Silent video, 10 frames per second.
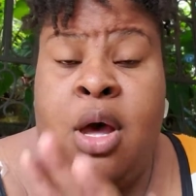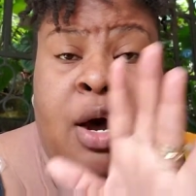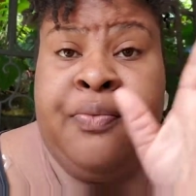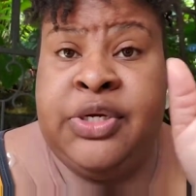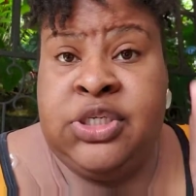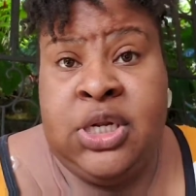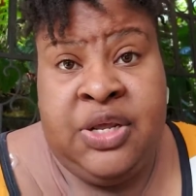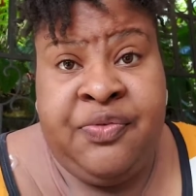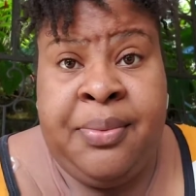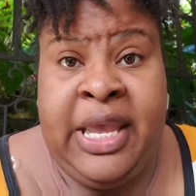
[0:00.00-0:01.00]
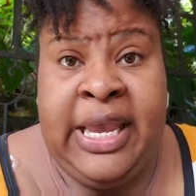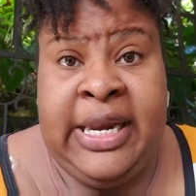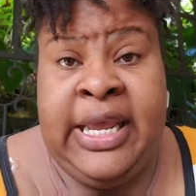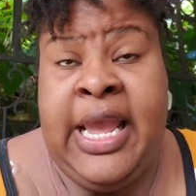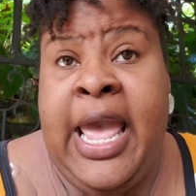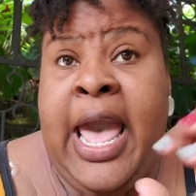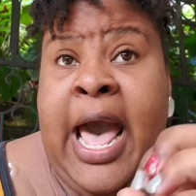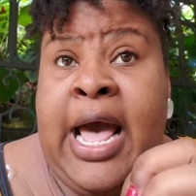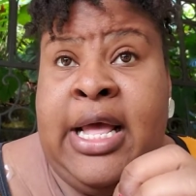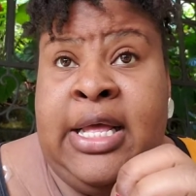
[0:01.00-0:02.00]
originally from Haiti,
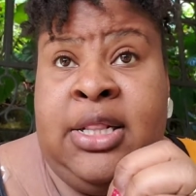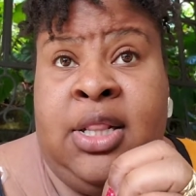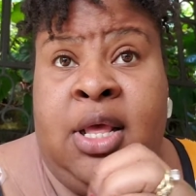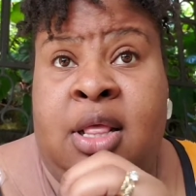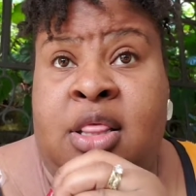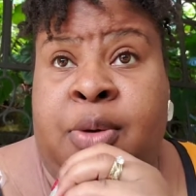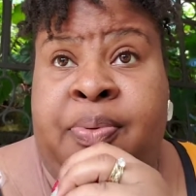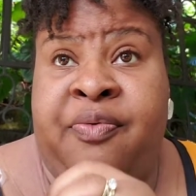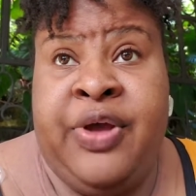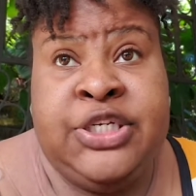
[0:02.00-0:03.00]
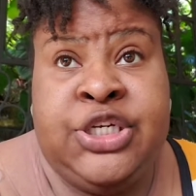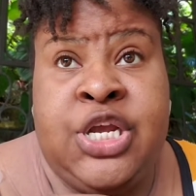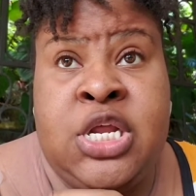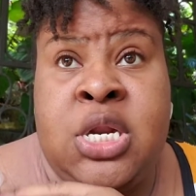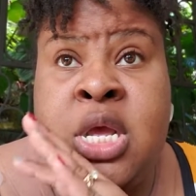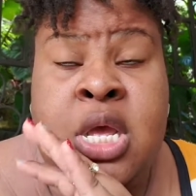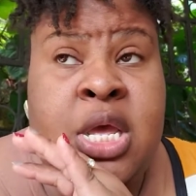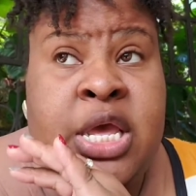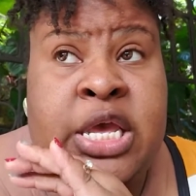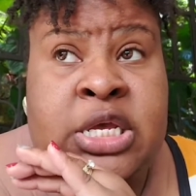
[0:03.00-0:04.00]
and their profession
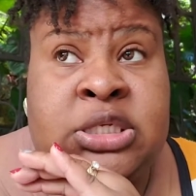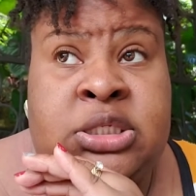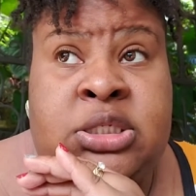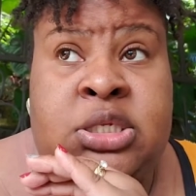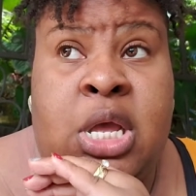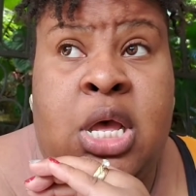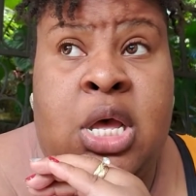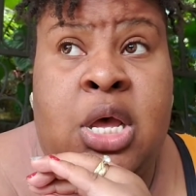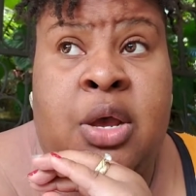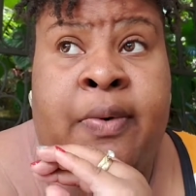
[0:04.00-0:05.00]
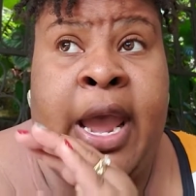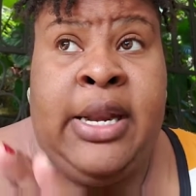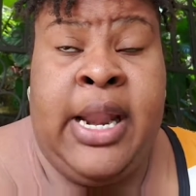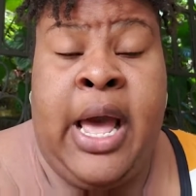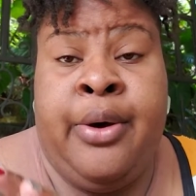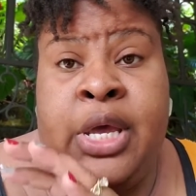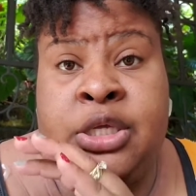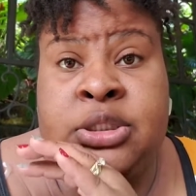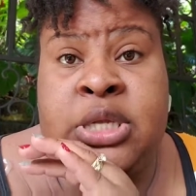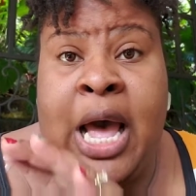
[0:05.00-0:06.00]
is right now
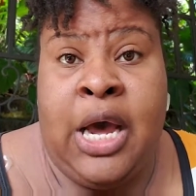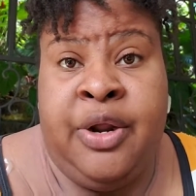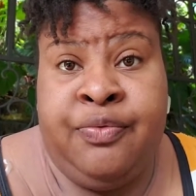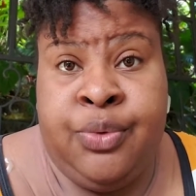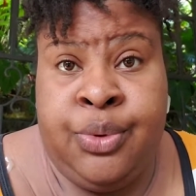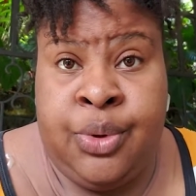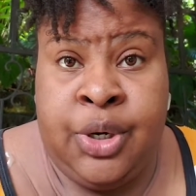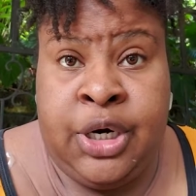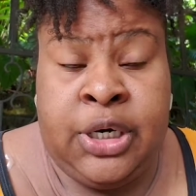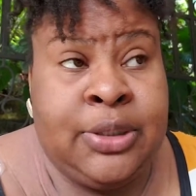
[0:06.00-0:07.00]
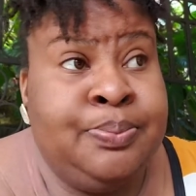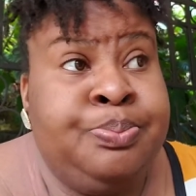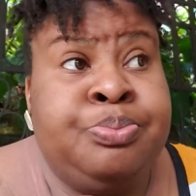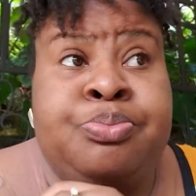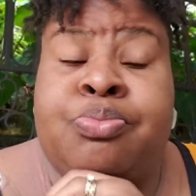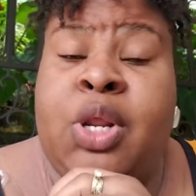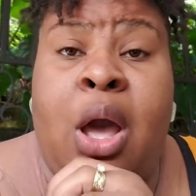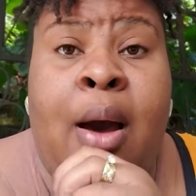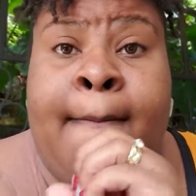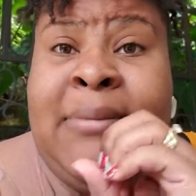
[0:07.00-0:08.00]
is out of New York.
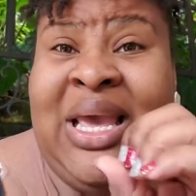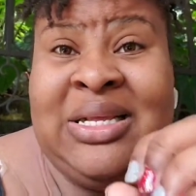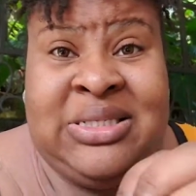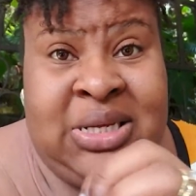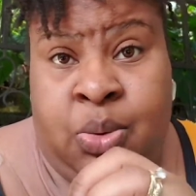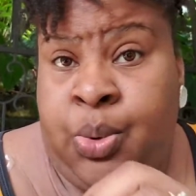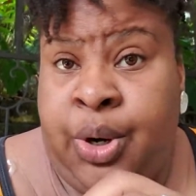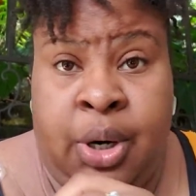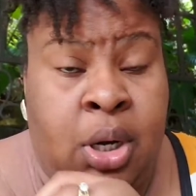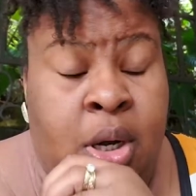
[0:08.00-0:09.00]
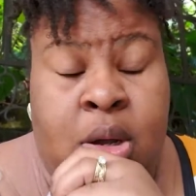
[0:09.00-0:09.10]
Amazing work,